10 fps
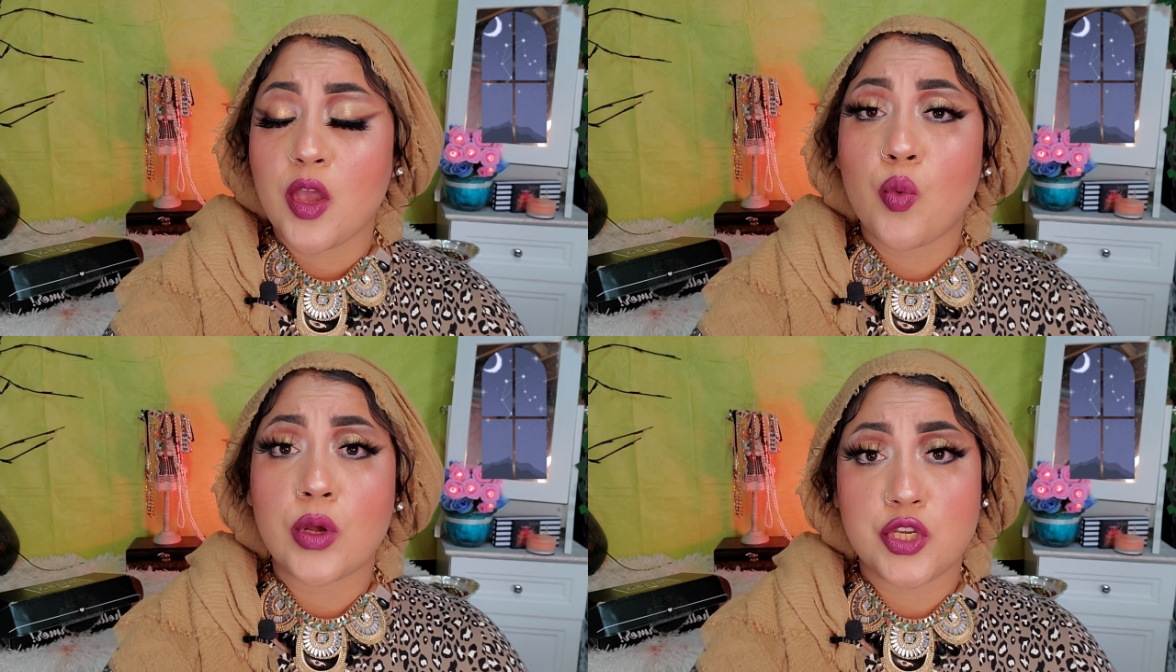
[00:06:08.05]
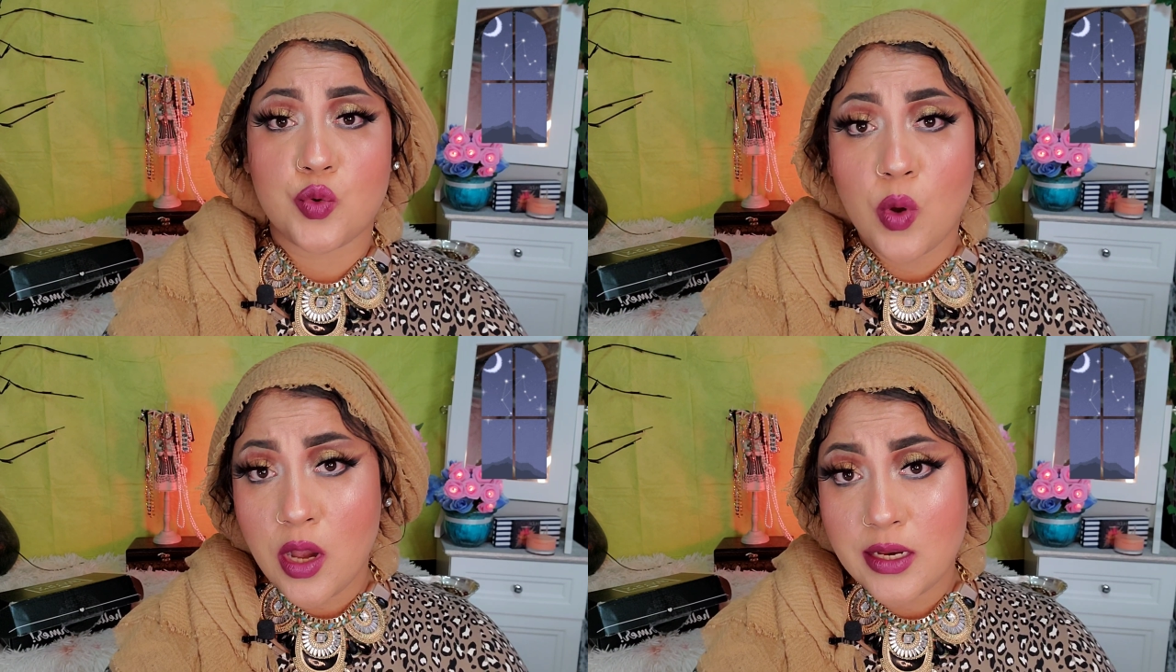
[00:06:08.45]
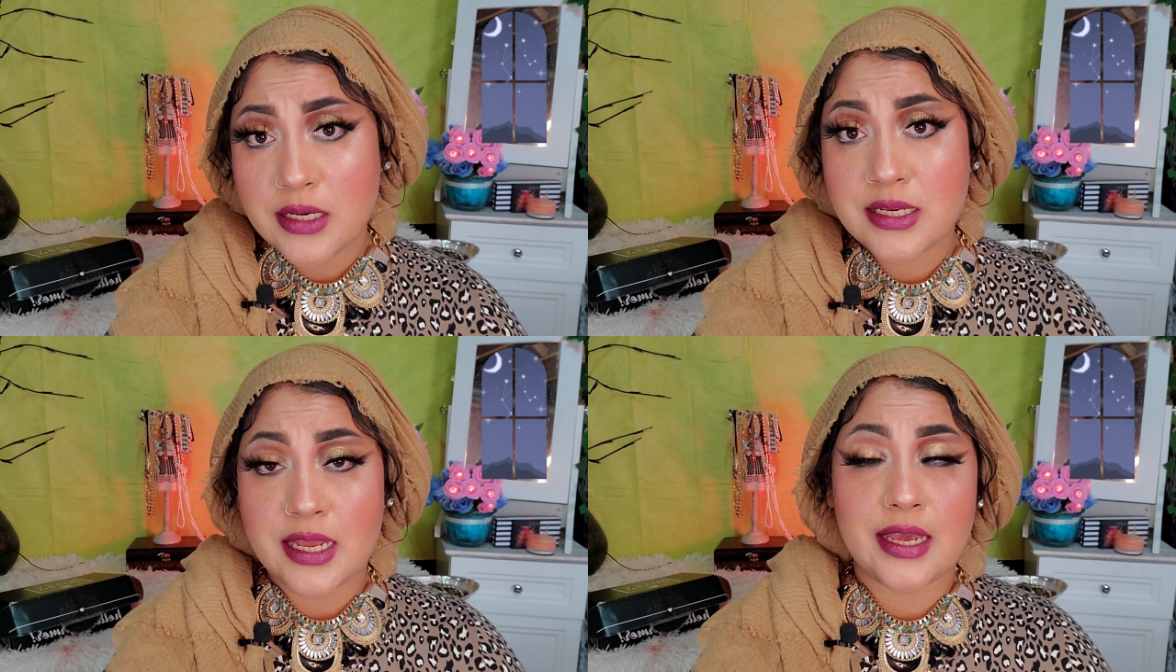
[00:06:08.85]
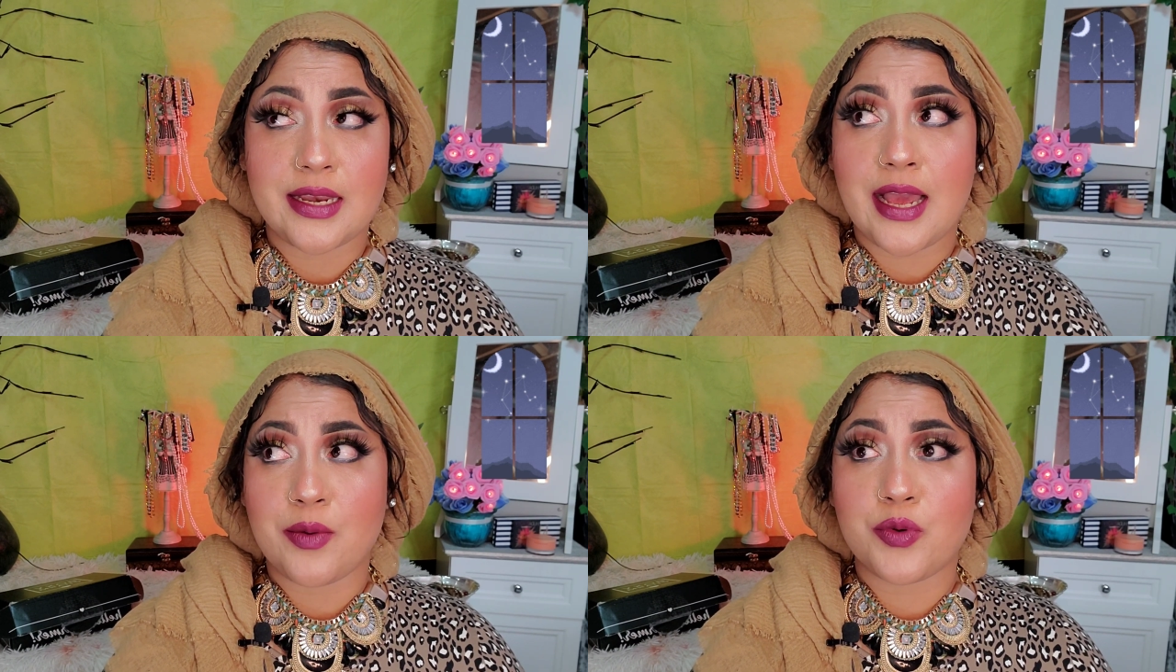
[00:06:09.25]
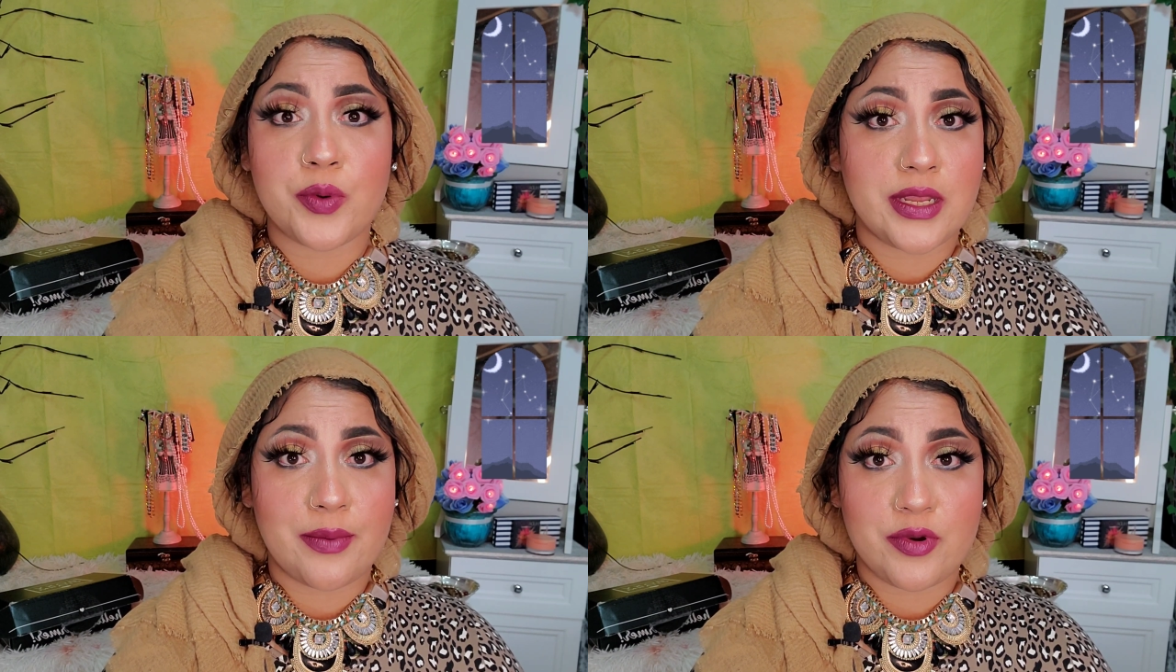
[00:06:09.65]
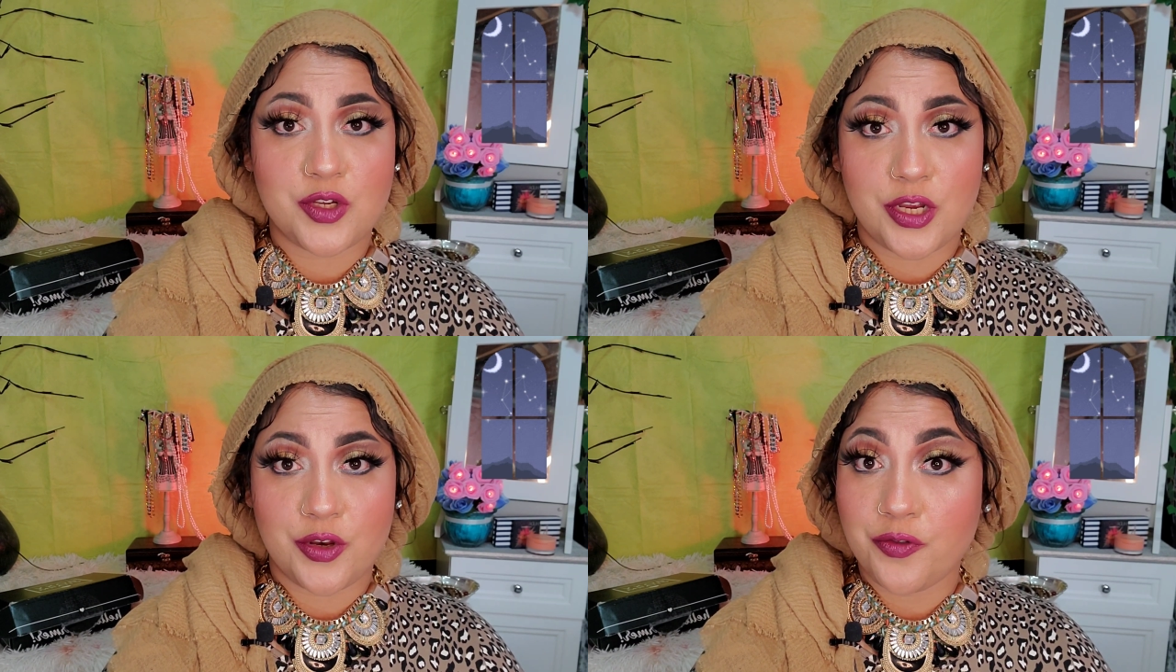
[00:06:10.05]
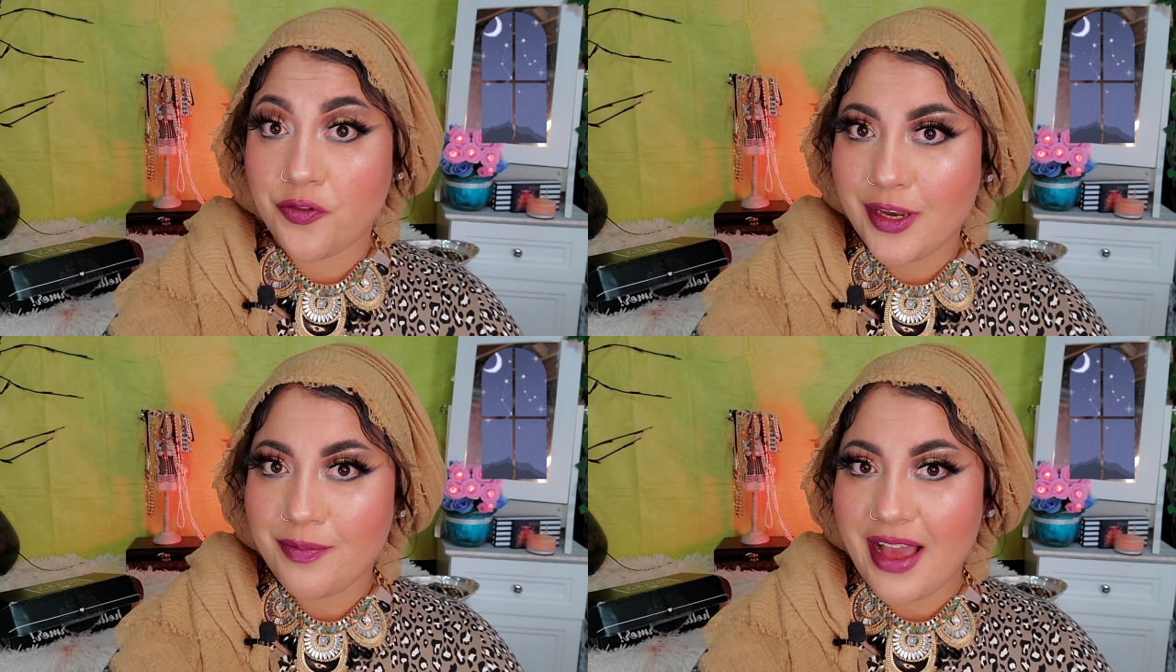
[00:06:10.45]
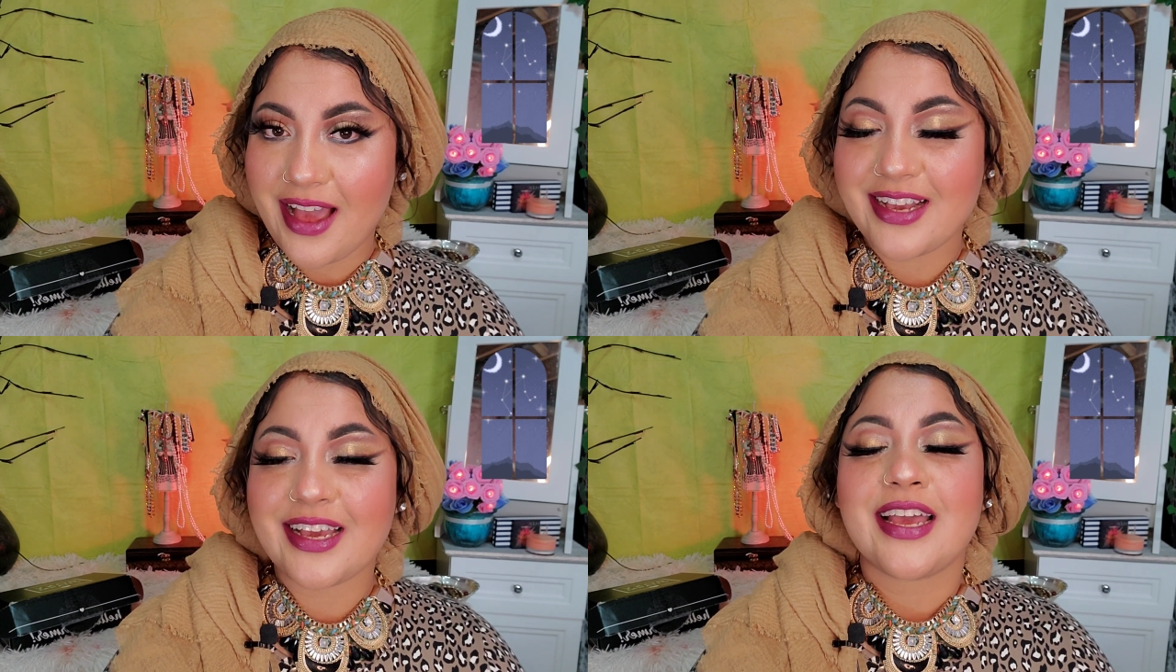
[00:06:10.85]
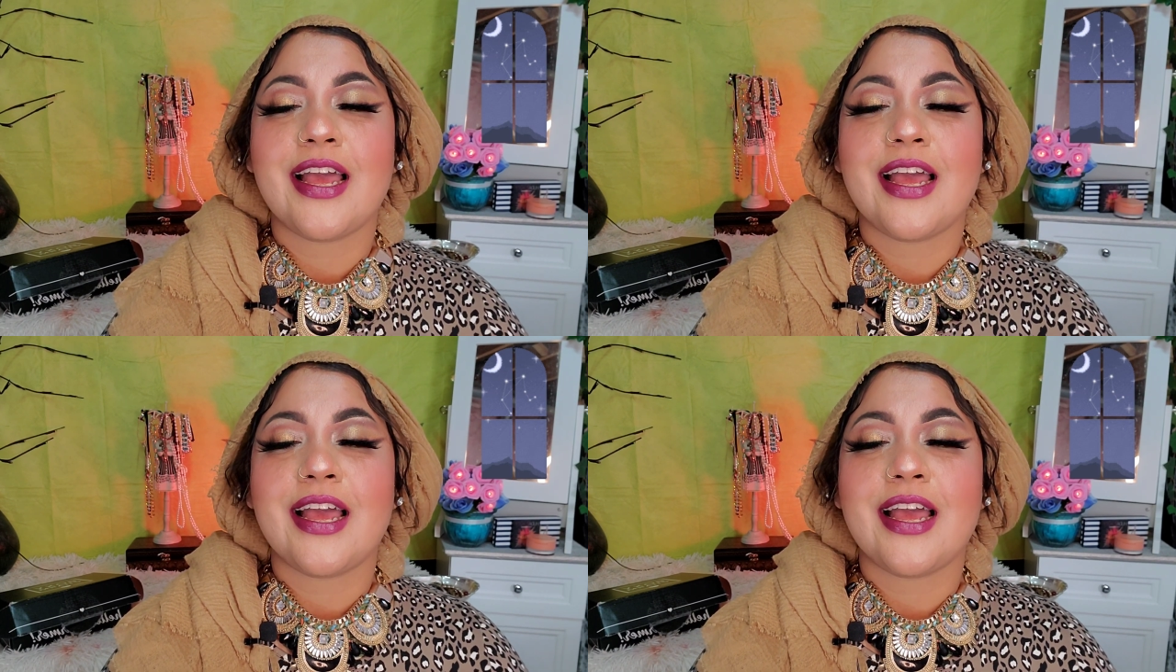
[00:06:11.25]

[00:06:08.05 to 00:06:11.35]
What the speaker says: what you want, and I would really appreciate your feedback.